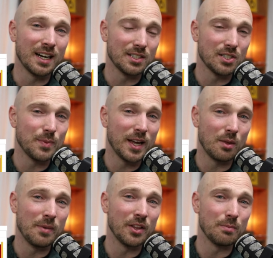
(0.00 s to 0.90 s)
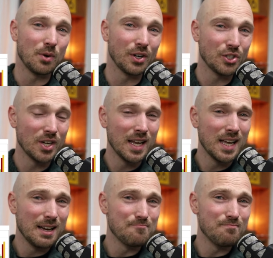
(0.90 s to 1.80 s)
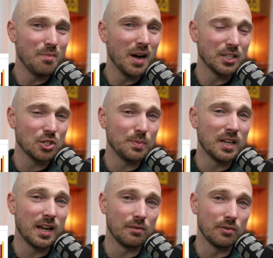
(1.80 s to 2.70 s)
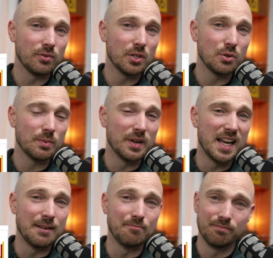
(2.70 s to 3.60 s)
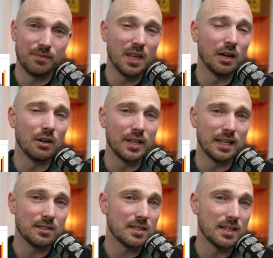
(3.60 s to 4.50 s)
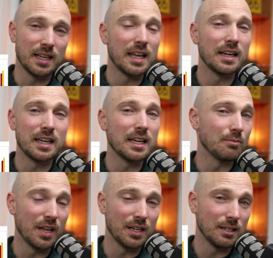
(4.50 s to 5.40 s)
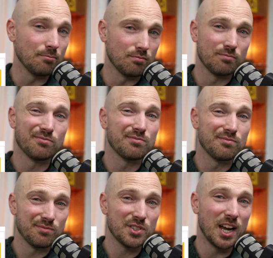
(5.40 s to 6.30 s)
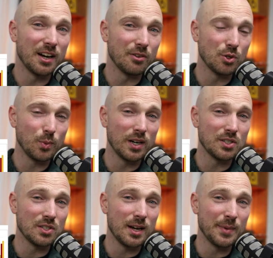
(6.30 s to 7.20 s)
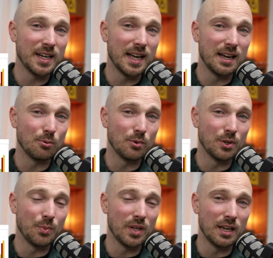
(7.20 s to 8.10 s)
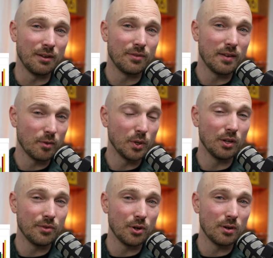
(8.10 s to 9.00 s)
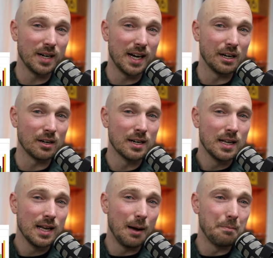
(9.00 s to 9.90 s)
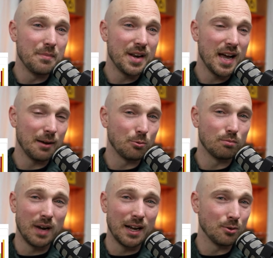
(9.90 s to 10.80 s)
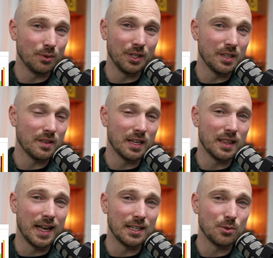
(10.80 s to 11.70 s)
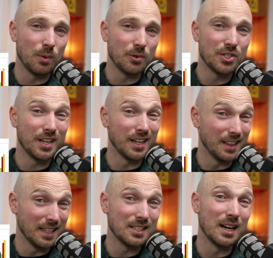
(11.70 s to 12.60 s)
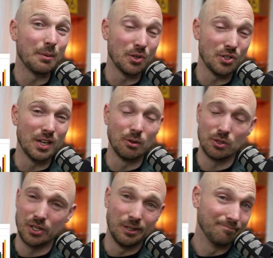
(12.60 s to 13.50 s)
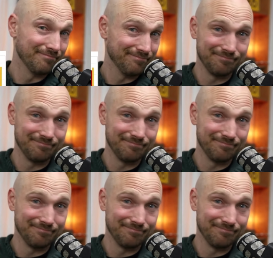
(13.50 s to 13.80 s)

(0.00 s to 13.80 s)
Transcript: and I suspect the month of March might just be kind of a fluke, but, you know, that's uh, any, any sign of those prices coming down would be uh, favorable if you're a buyer. I'm not, I don't really think that's what we're seeing in these numbers, though, so